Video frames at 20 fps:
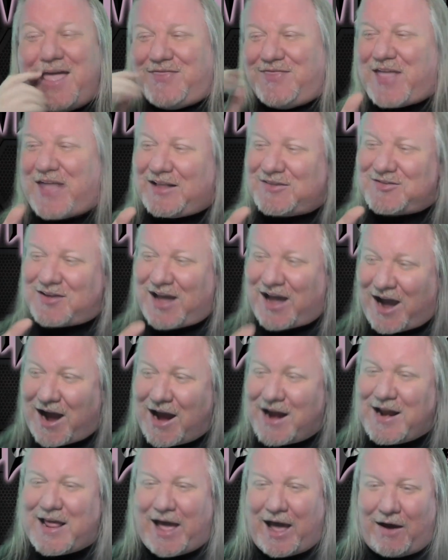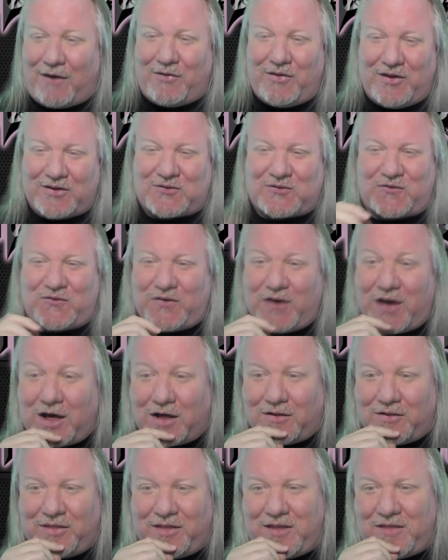That's kind of how this
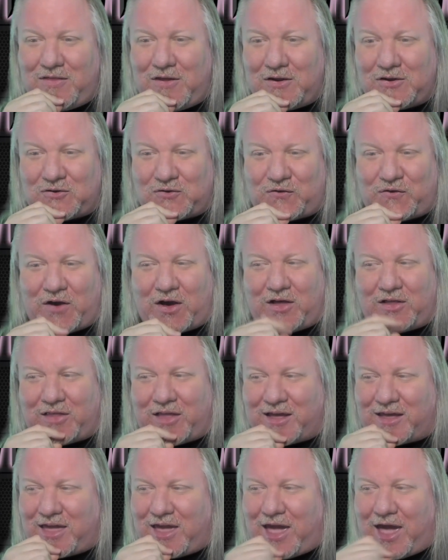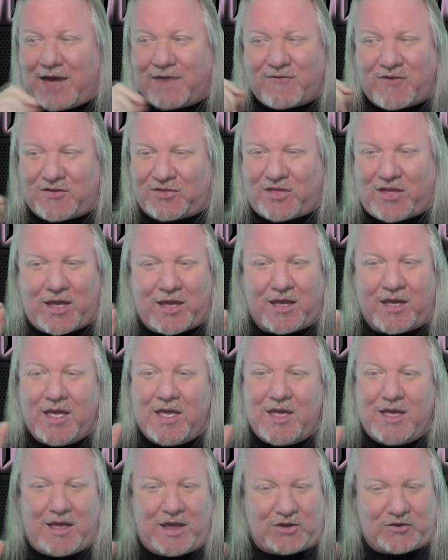felt. This felt like everything
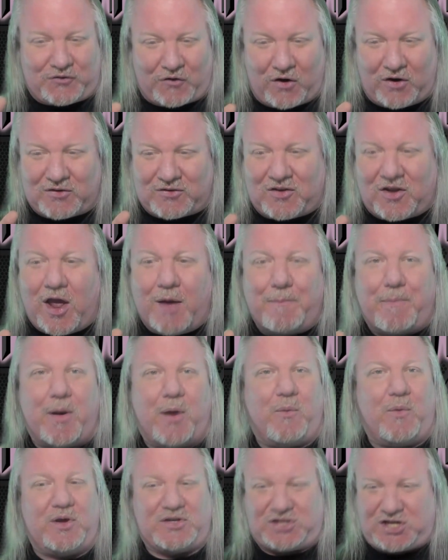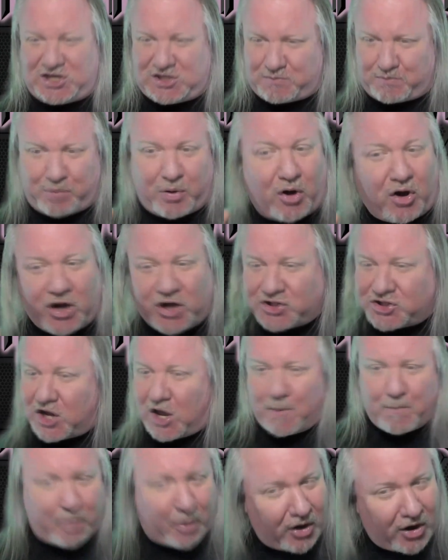as far as tempo was just push,
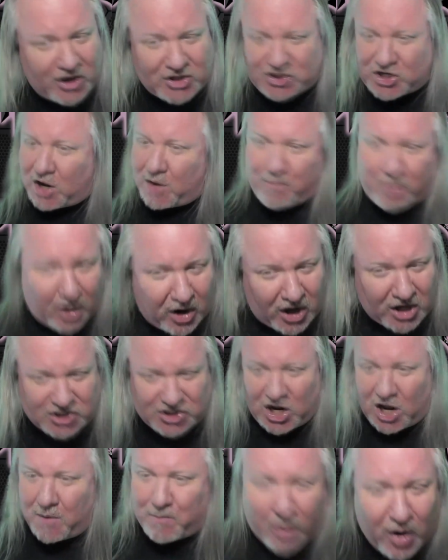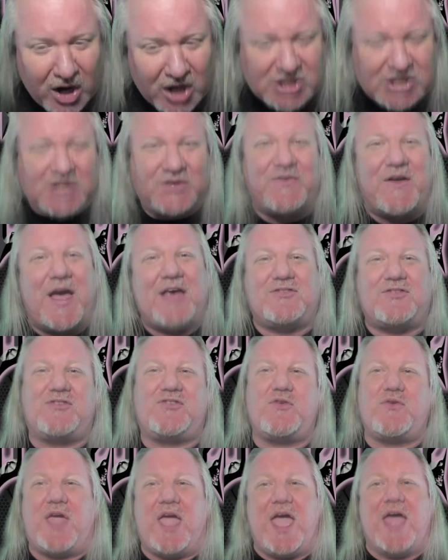push, push, push as fast
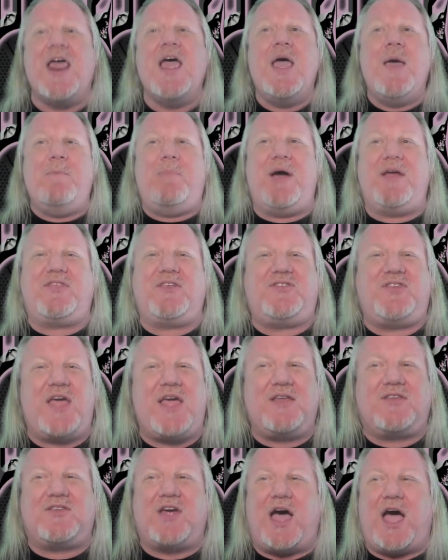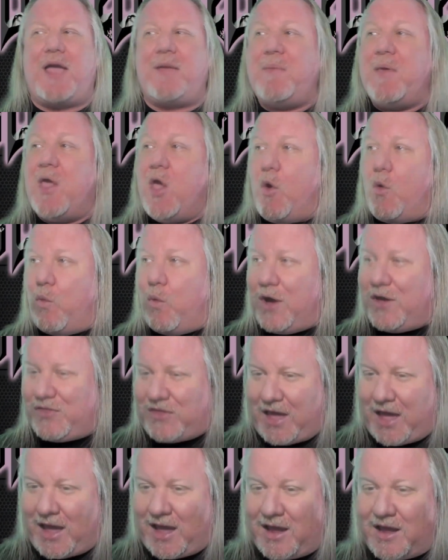as you can. But at the same time, with
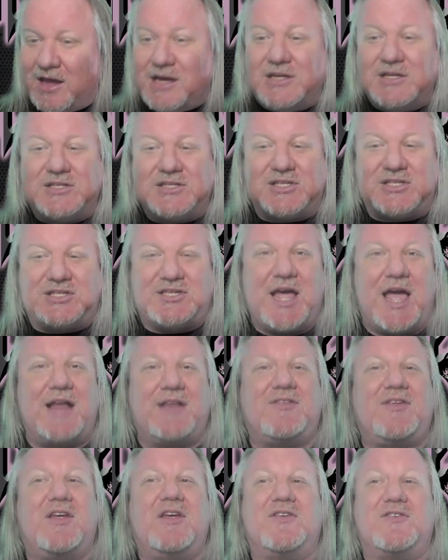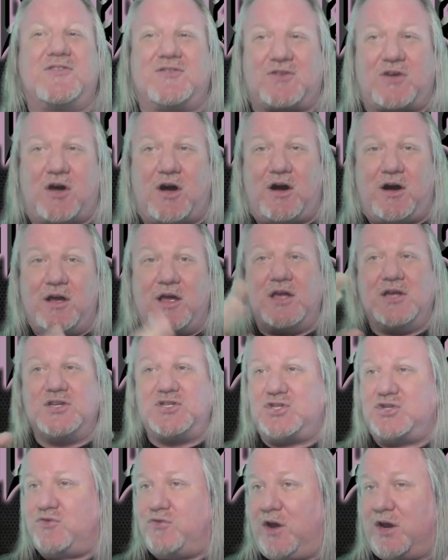a set song
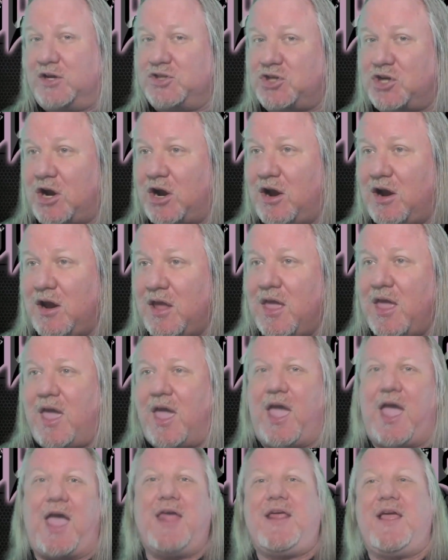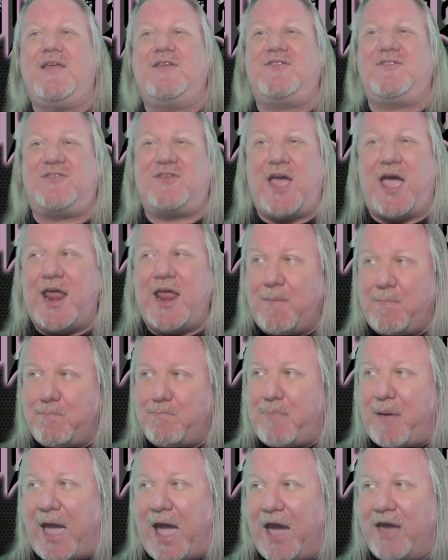structure and a set
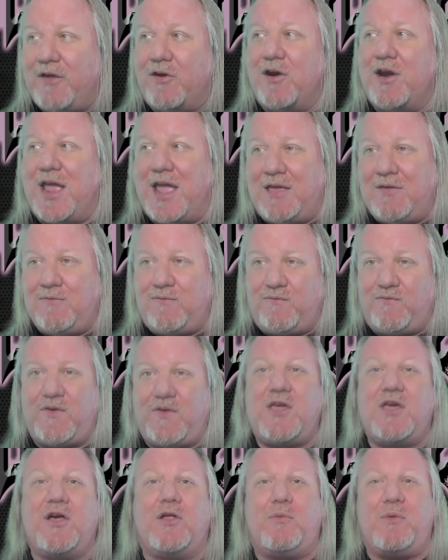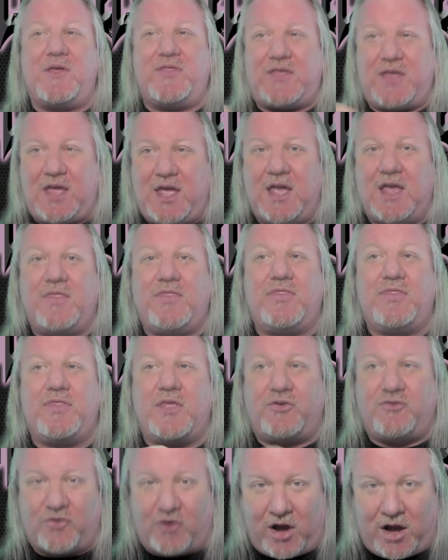pattern and feel within
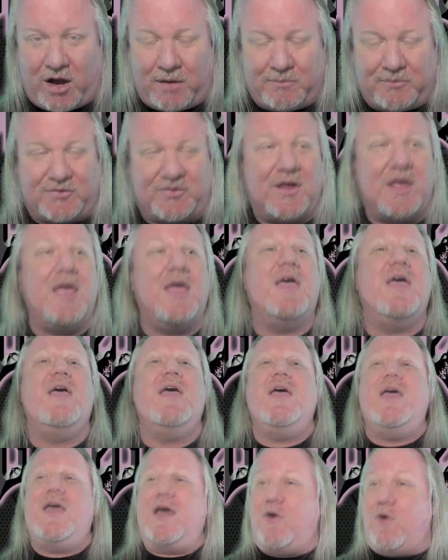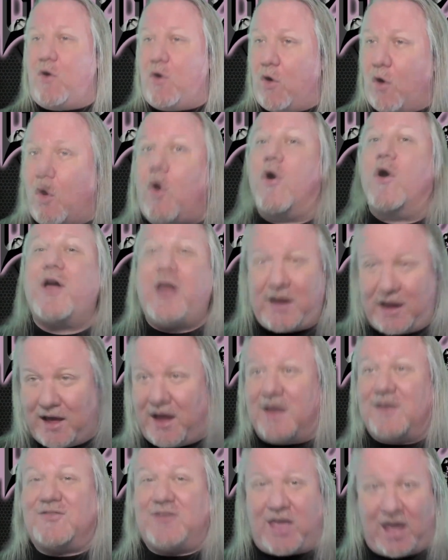the drums.
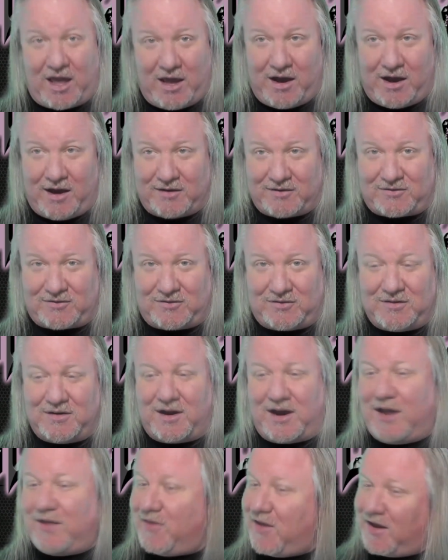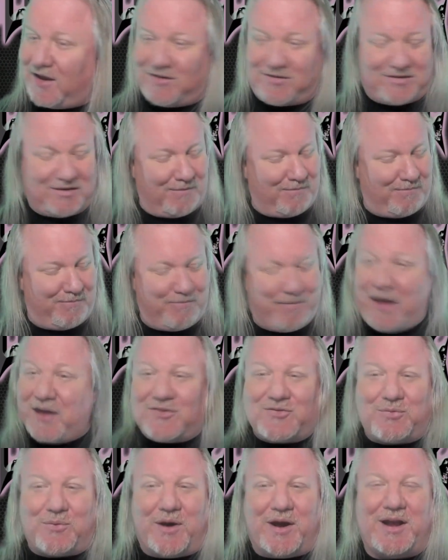organized chaos, I think, is the
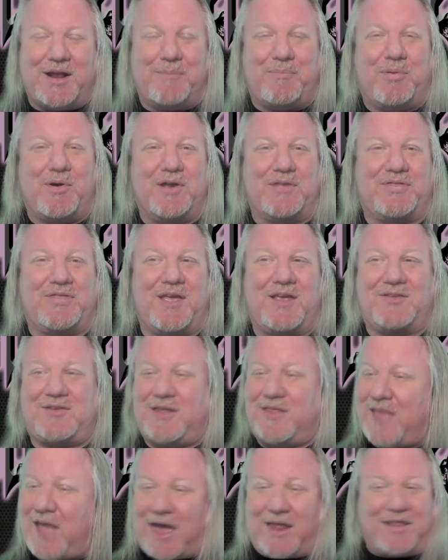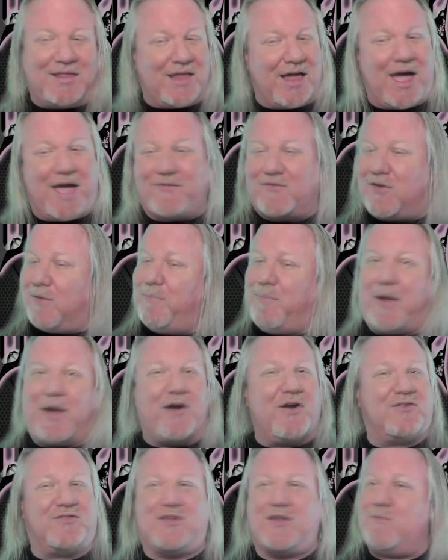best way to put this. And that live
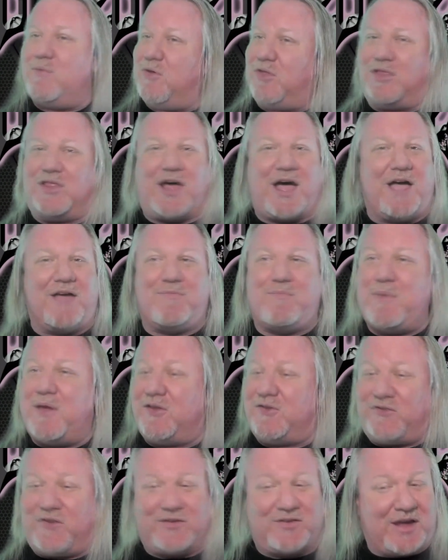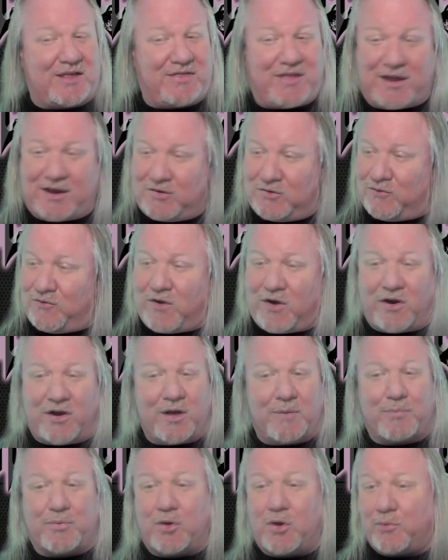comparison with live Misfits, I think, is
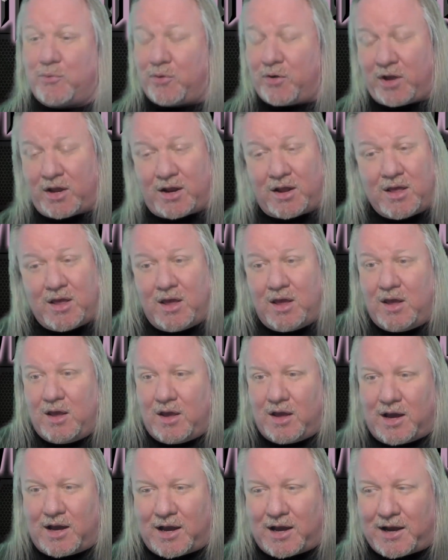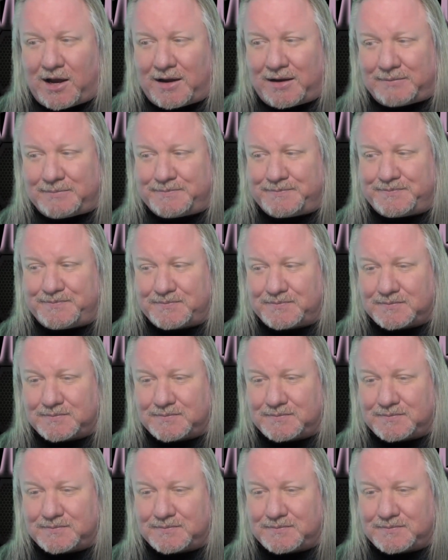very appropriate. Um,